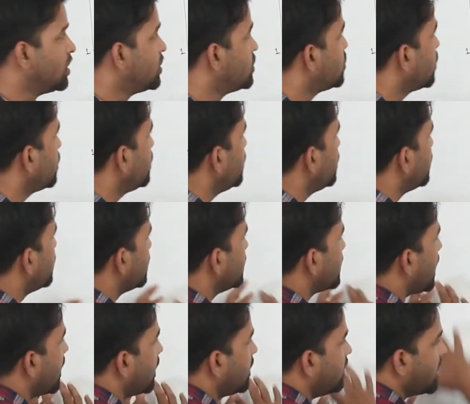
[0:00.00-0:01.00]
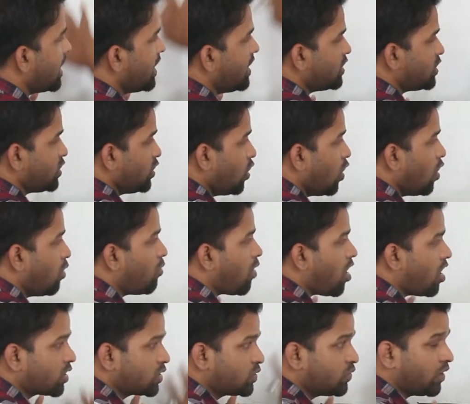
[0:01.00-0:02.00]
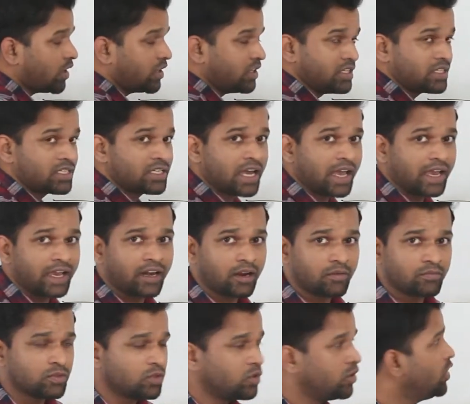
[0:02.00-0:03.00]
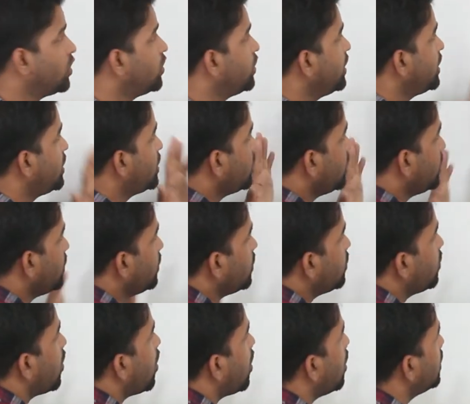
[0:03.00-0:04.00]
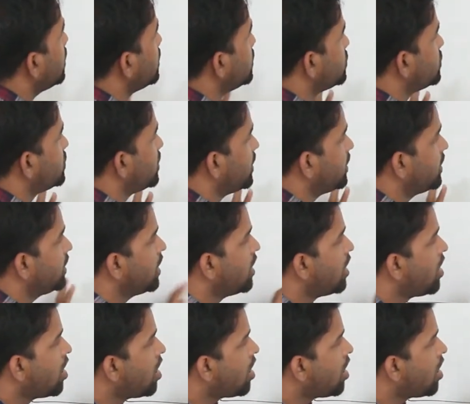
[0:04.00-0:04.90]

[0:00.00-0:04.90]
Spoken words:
So you, and there is no marks for this diagram. So you don't need to do all this thing.